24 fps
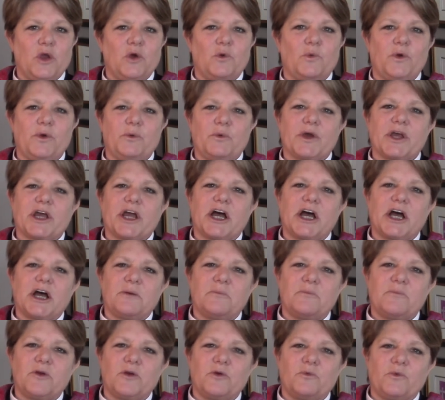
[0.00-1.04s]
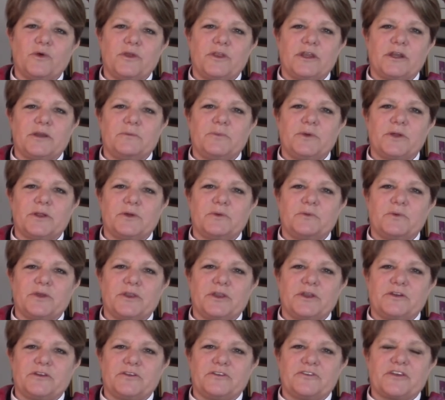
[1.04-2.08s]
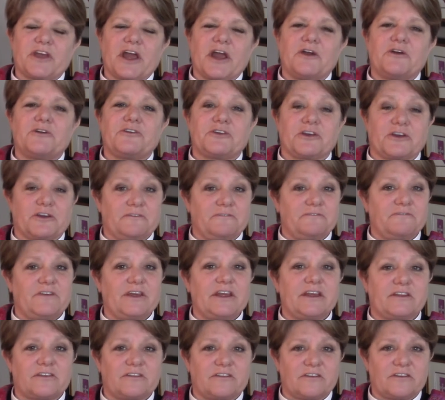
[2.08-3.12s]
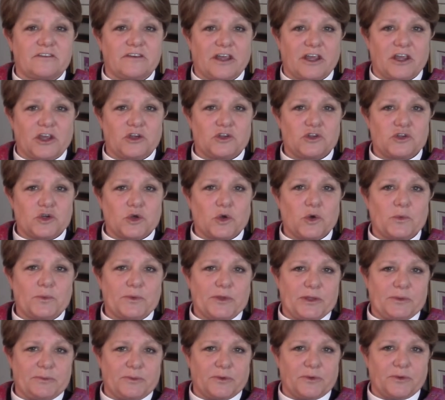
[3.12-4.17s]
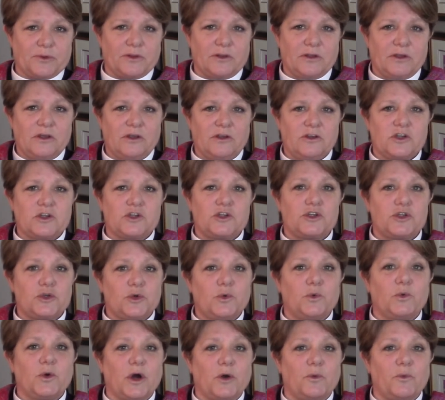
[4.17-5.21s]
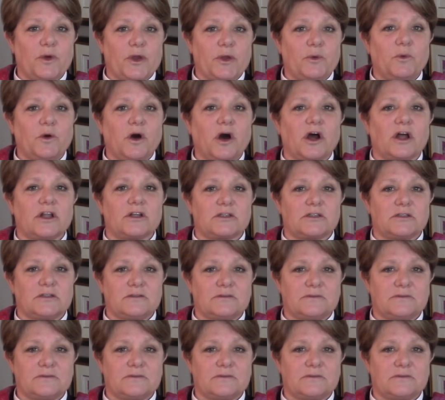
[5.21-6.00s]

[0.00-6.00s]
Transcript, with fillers: We would come with, an abil- with a desire to convince and cajole people to do what we want.